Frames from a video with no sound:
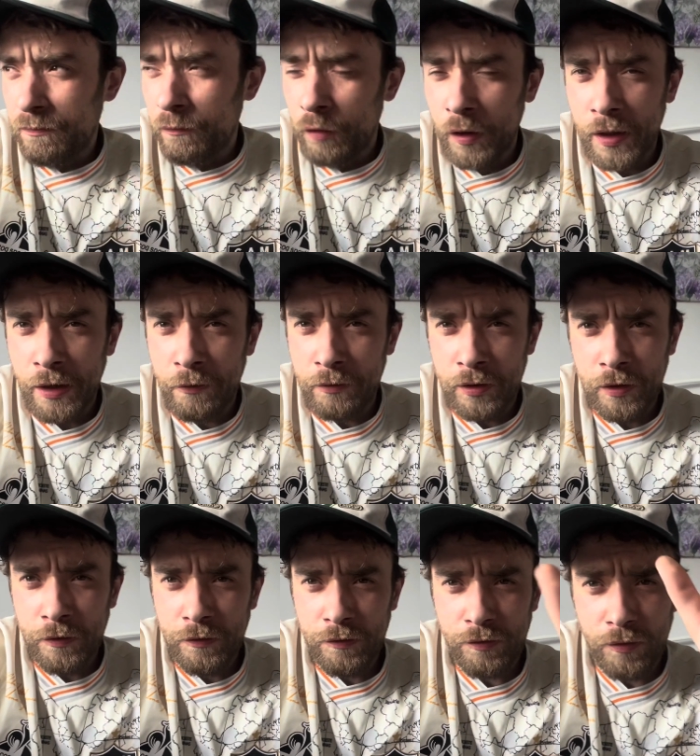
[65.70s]
wrote little
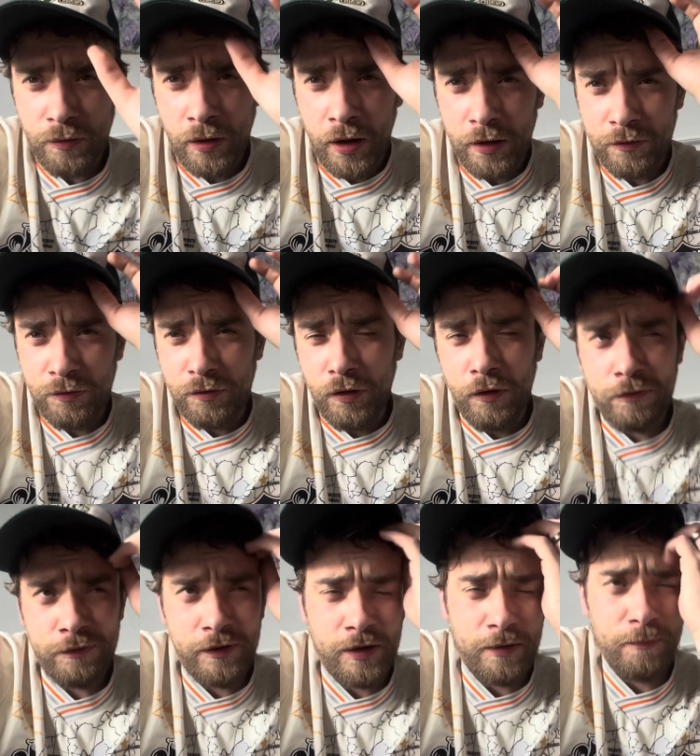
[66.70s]
notes on like
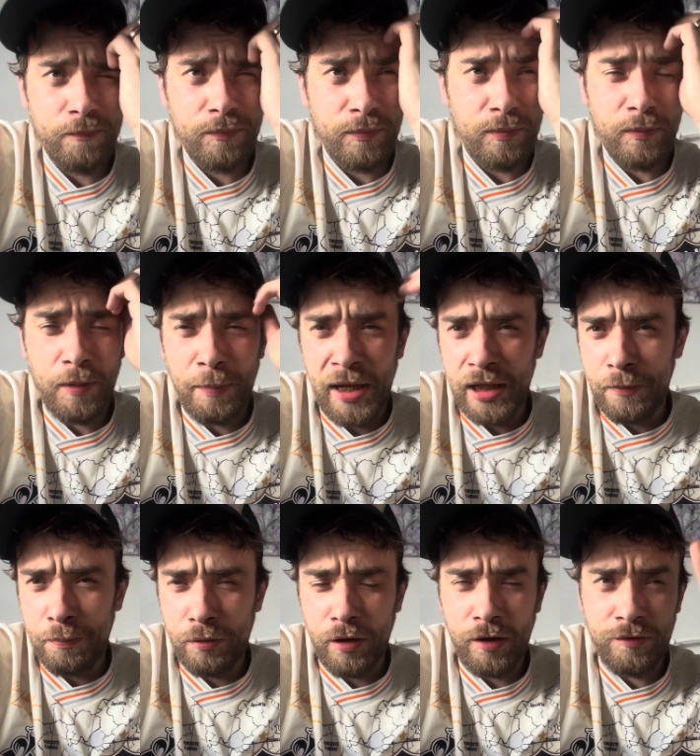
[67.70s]
stuff and about the
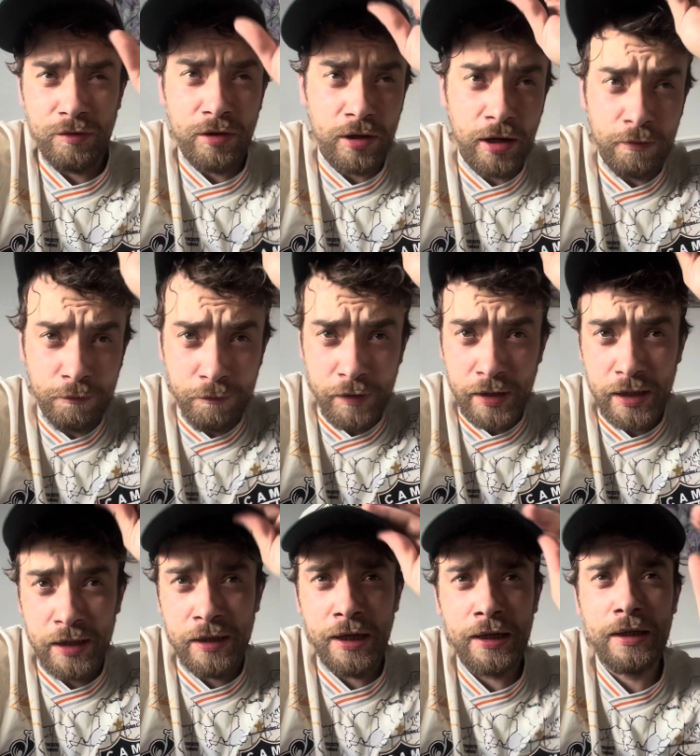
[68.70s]
pricing and everything.
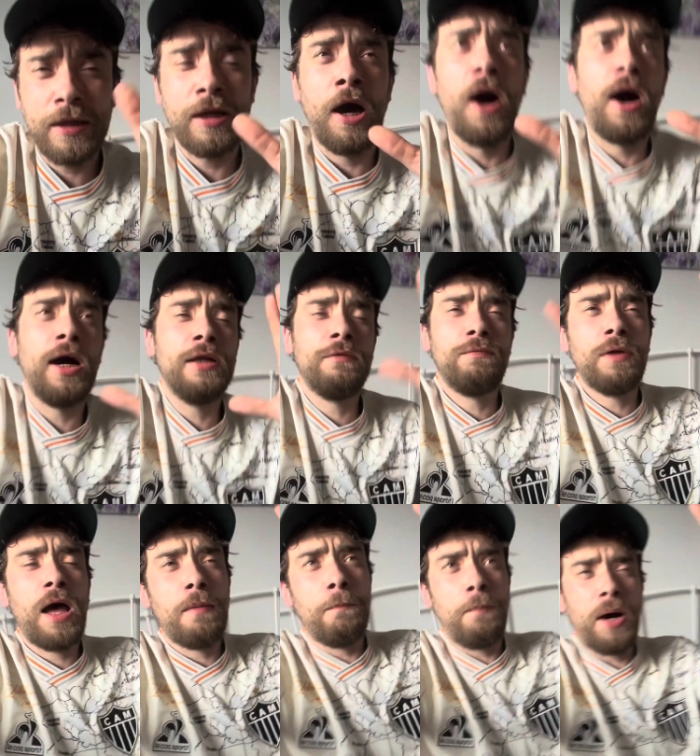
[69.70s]
And then kind of
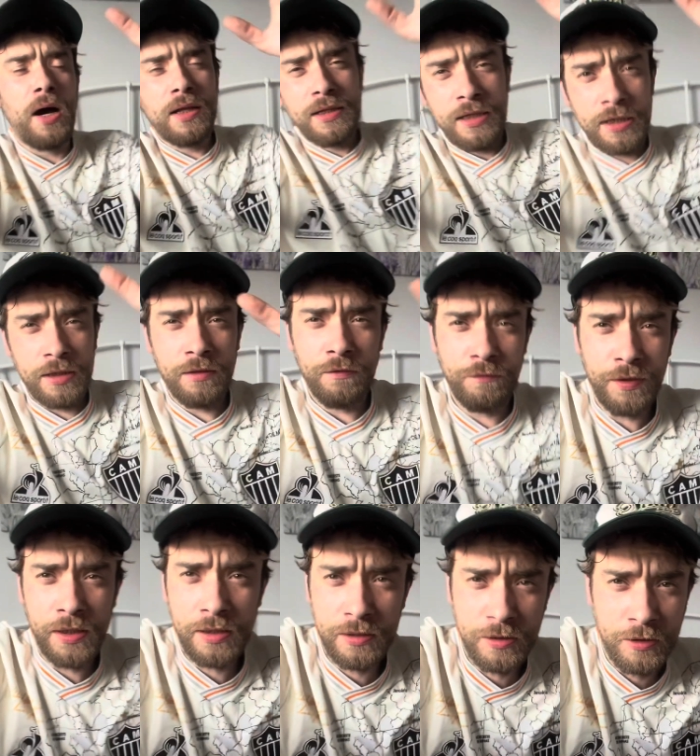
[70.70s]
like by the end of
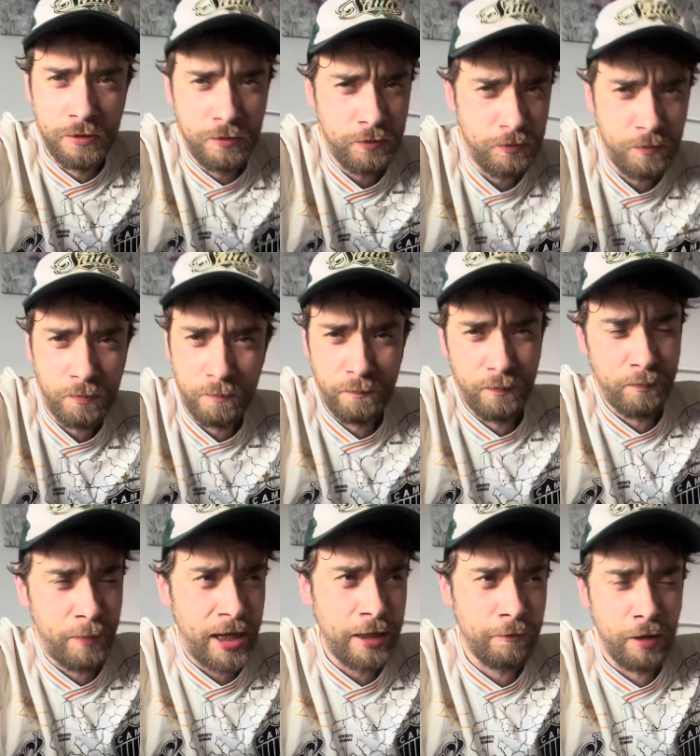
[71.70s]
it, you could
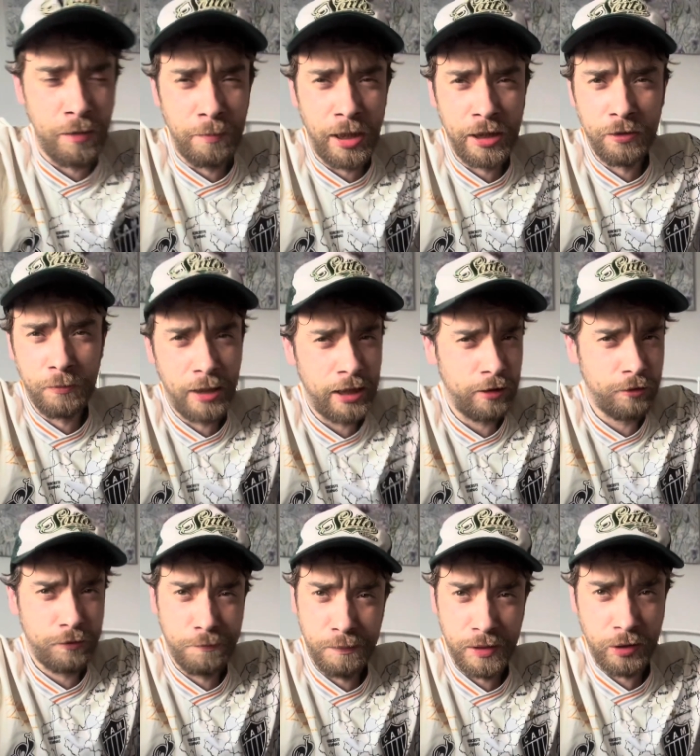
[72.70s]
make your own mind up, add a
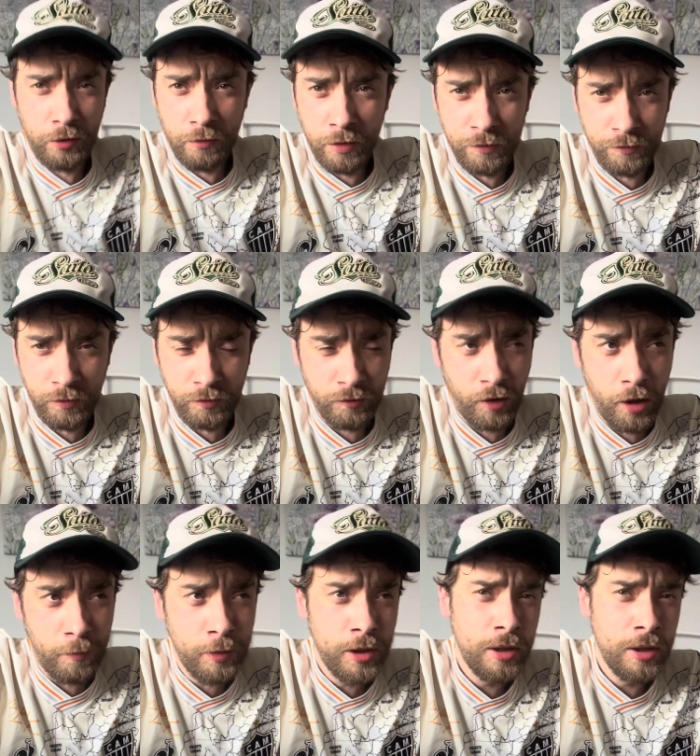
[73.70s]
couple of euros on top,